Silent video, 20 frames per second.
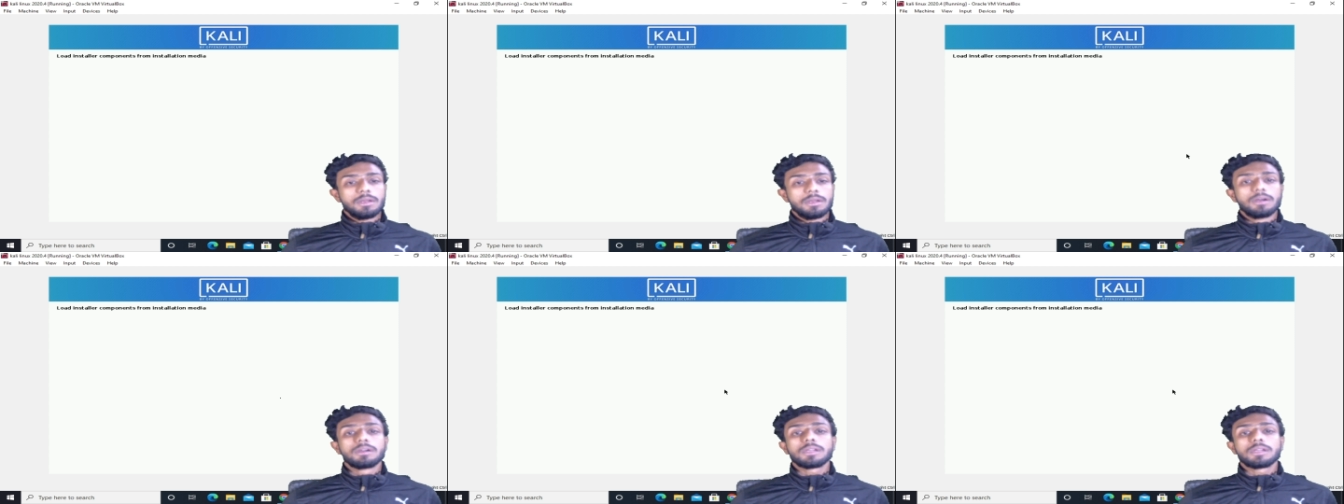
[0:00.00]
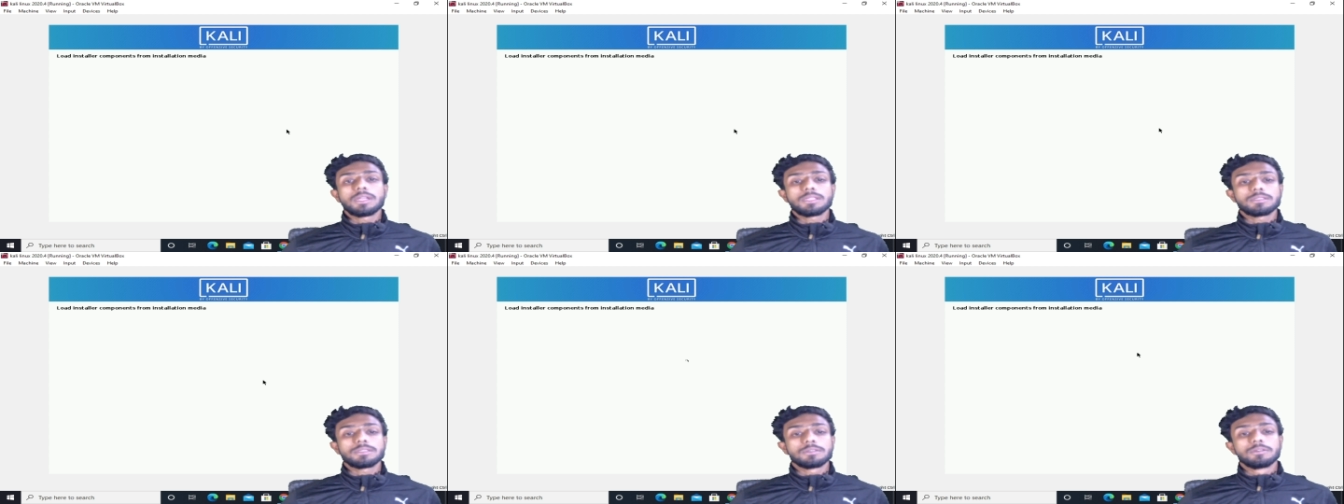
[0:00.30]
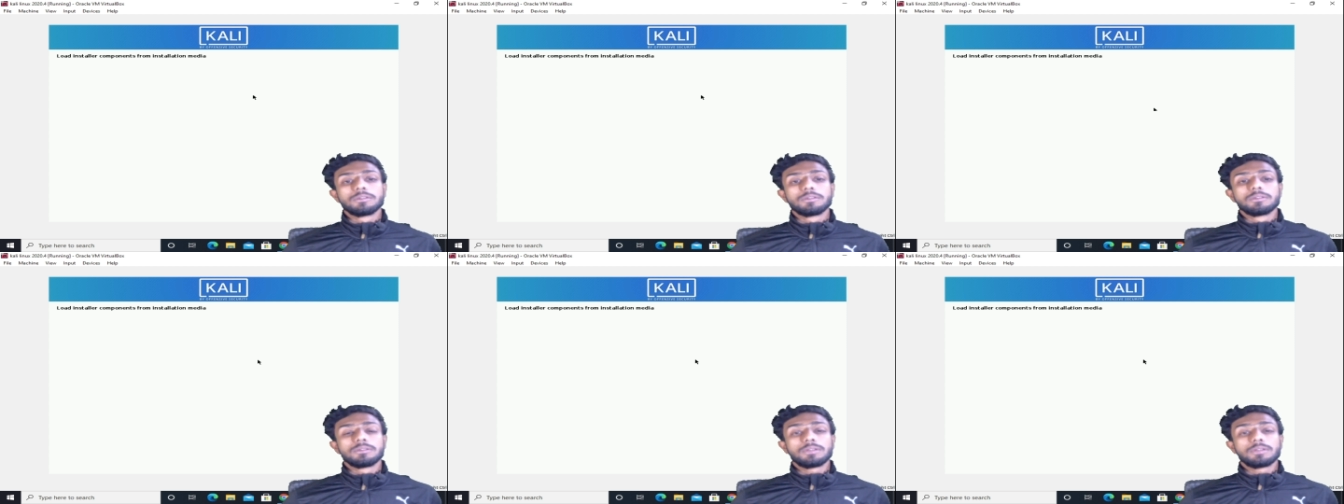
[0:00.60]
Okay,
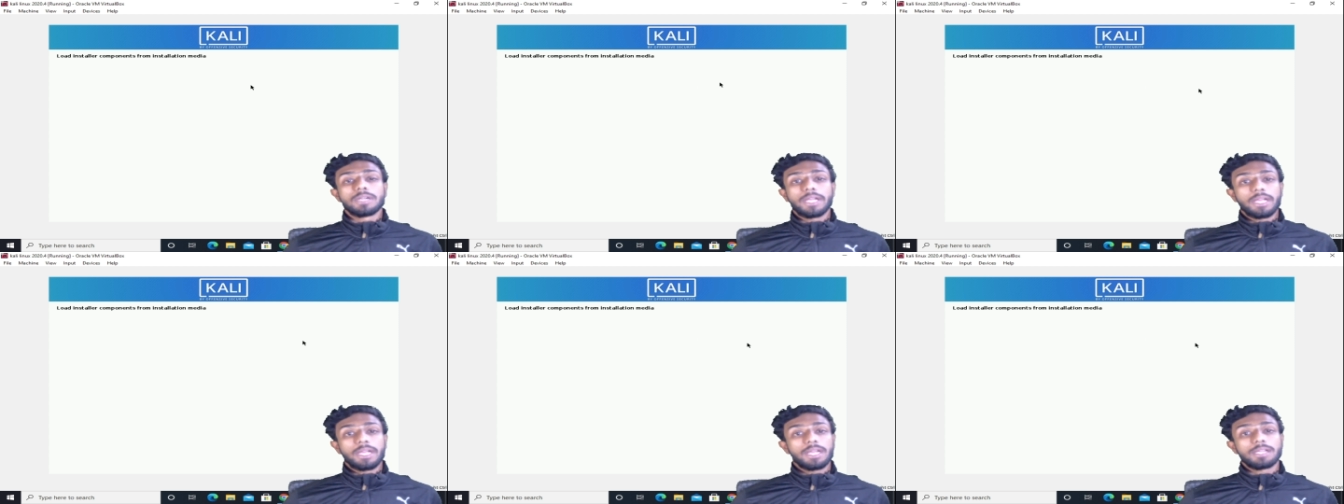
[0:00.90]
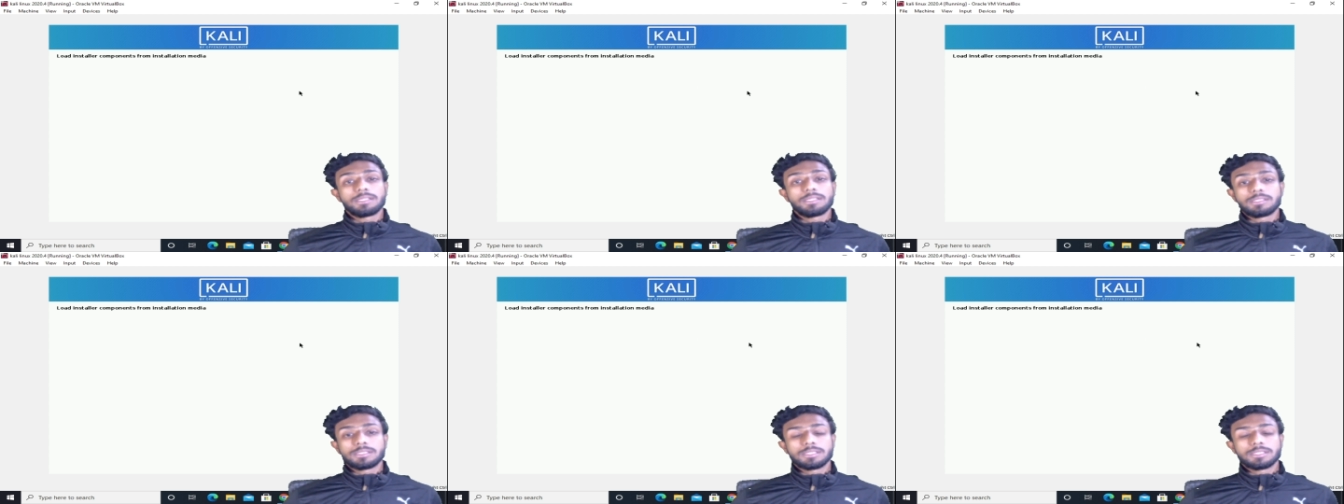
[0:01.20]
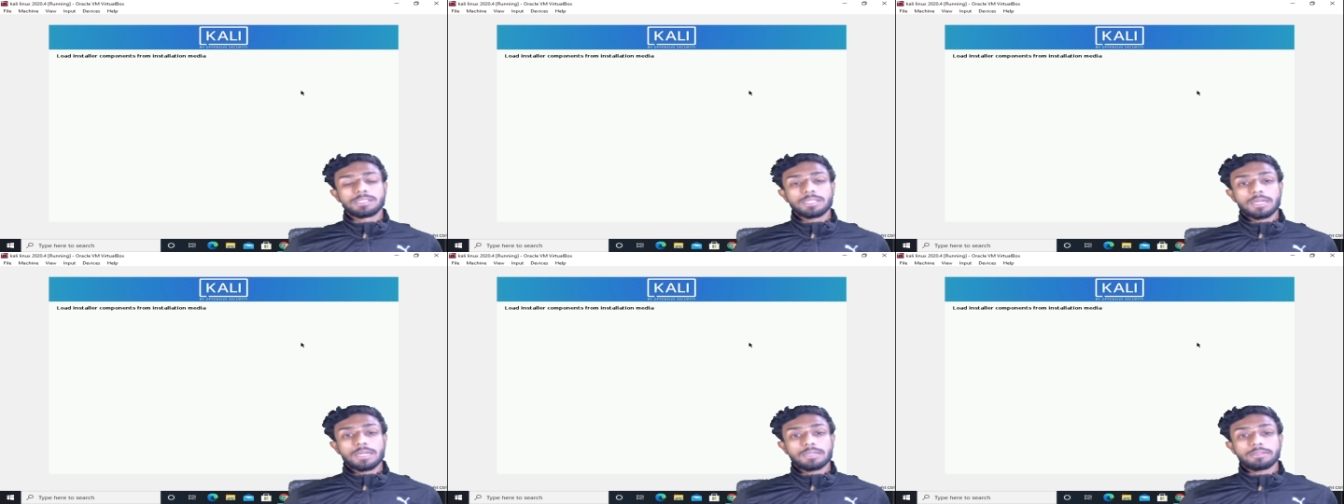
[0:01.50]
so it's
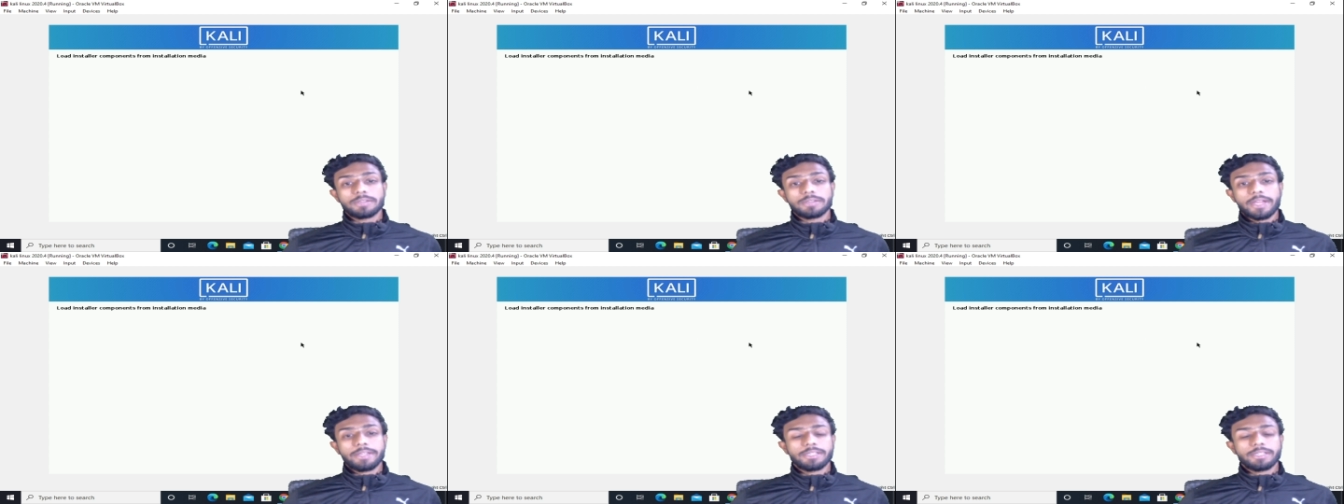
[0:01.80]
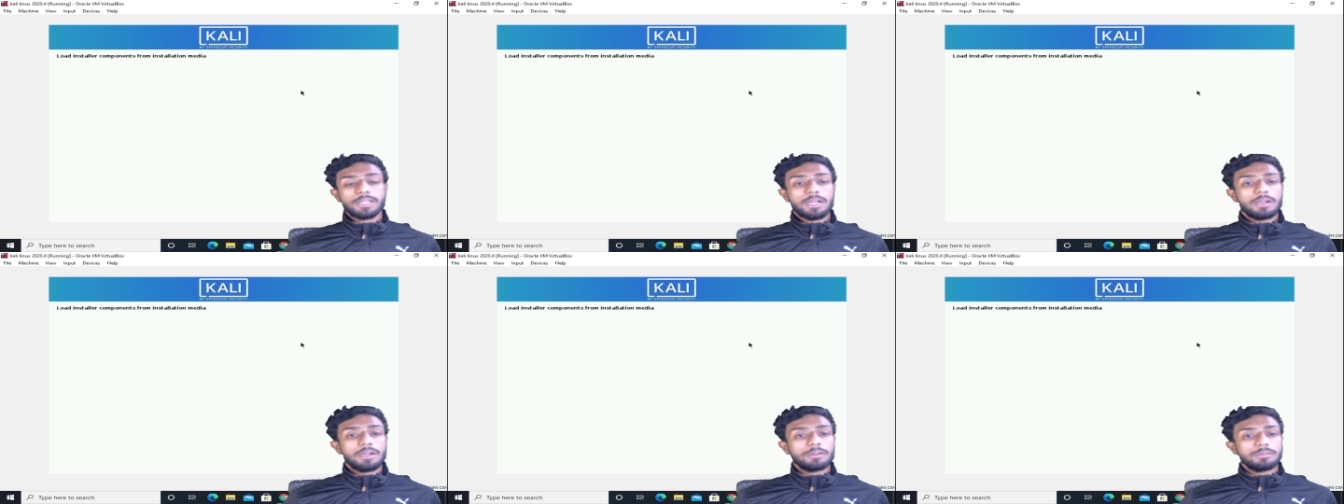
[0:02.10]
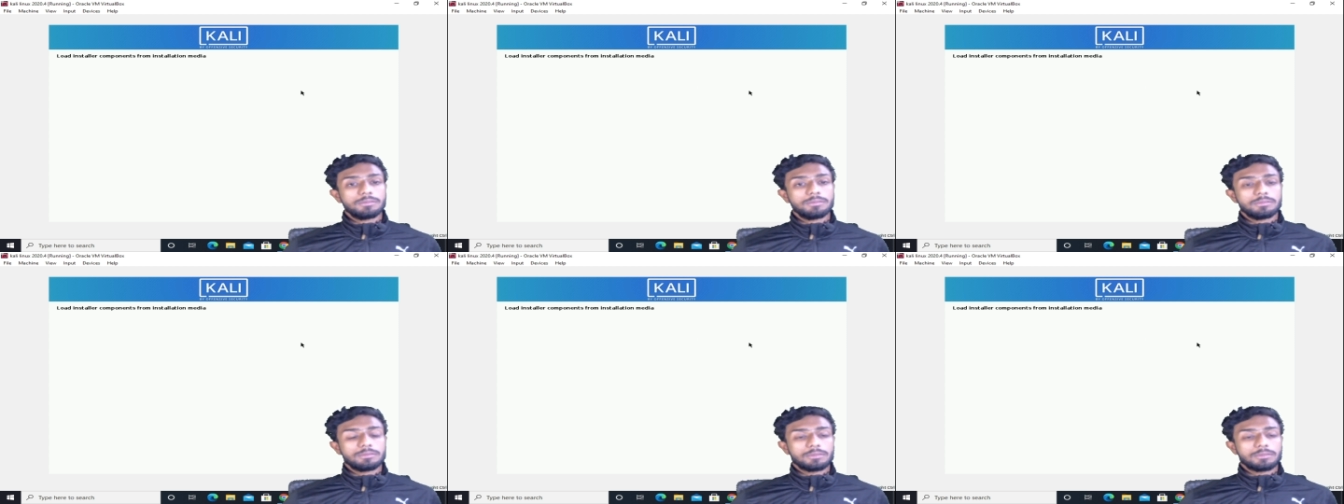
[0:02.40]
done right
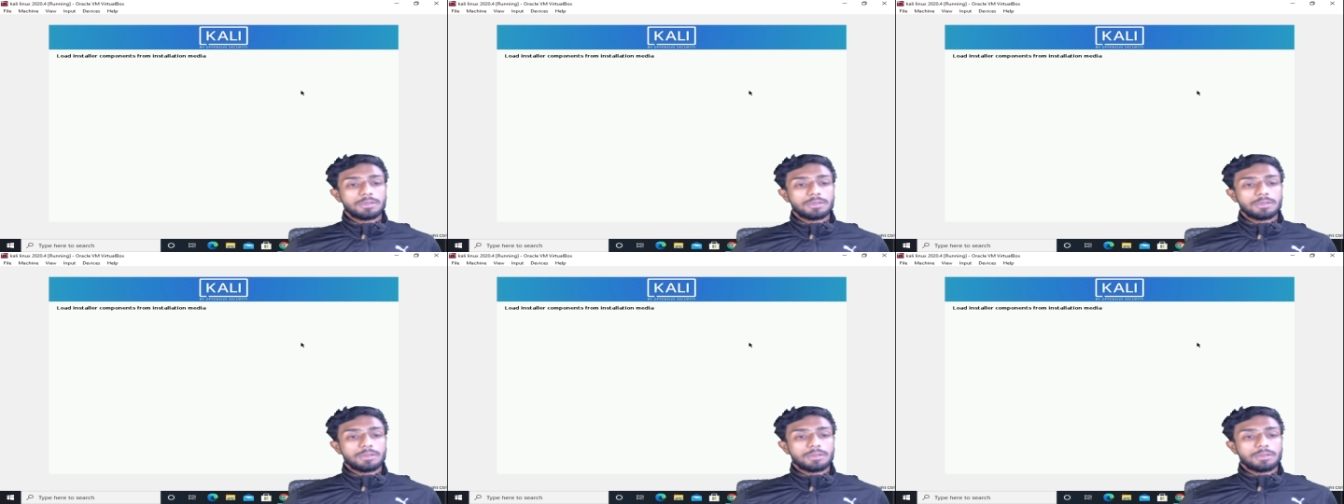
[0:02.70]
now.